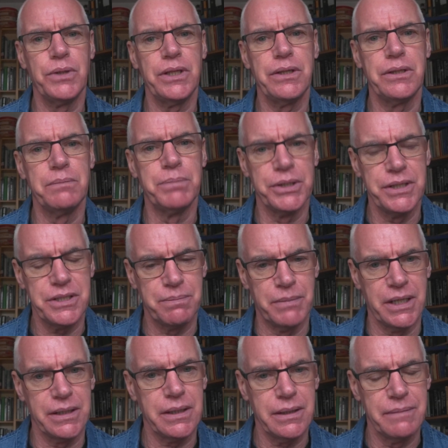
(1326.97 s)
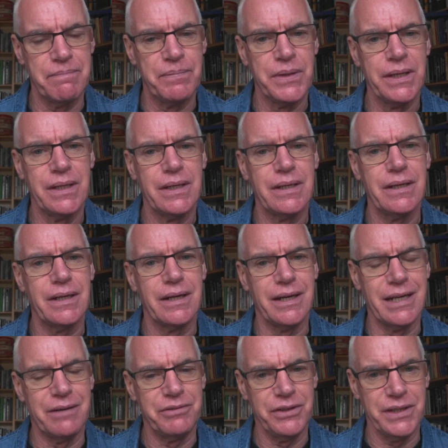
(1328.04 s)
with the Buddhist monk
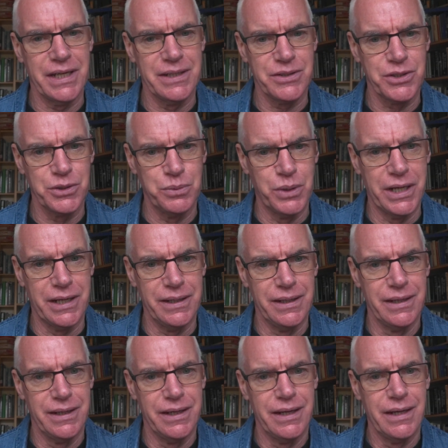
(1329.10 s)
and everything else as well.